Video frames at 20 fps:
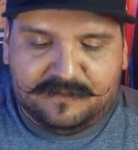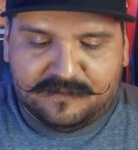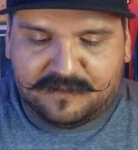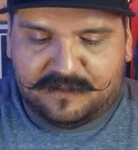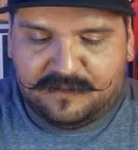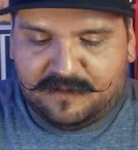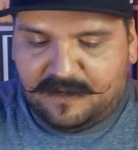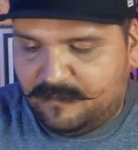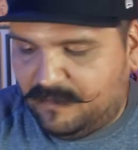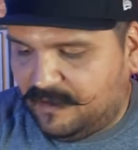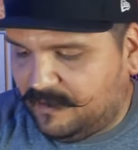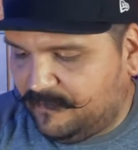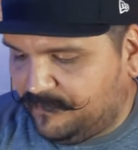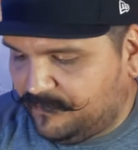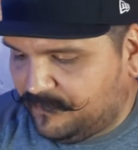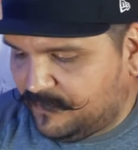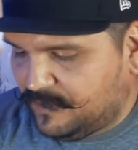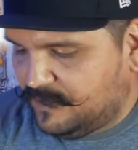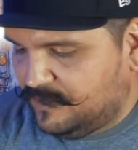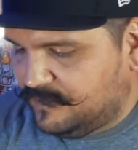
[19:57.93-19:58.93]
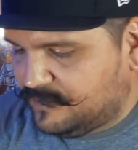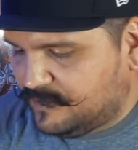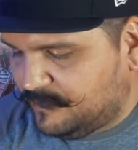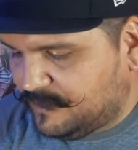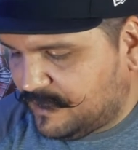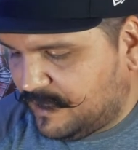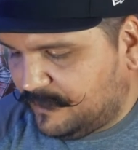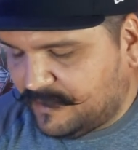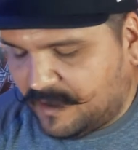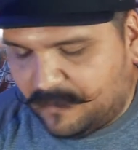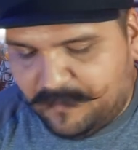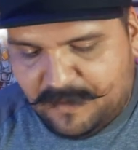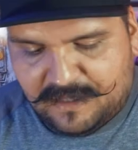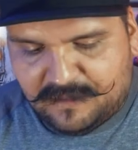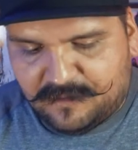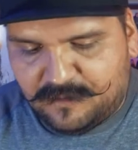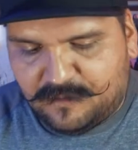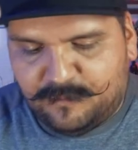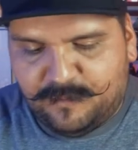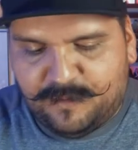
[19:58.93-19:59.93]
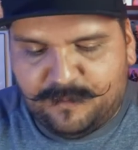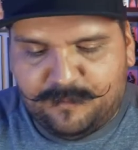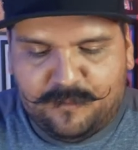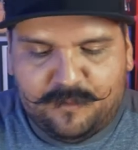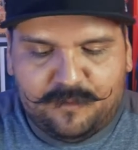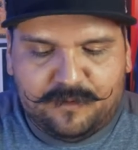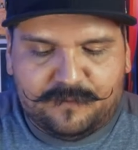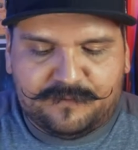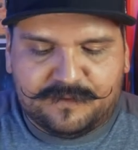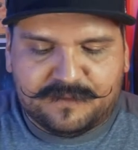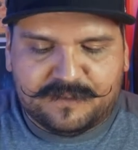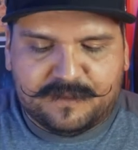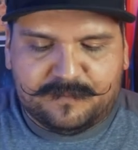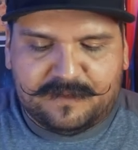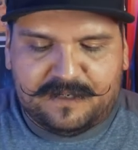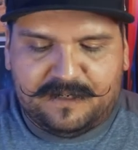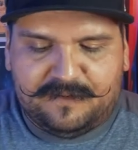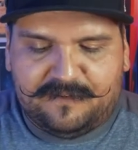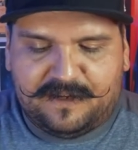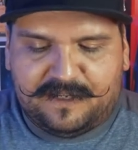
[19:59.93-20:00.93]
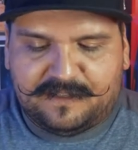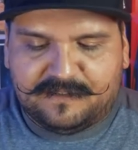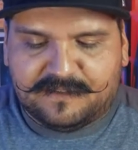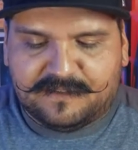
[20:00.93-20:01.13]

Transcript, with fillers: So, I mean, sometimes I'll pay a little bit more for something if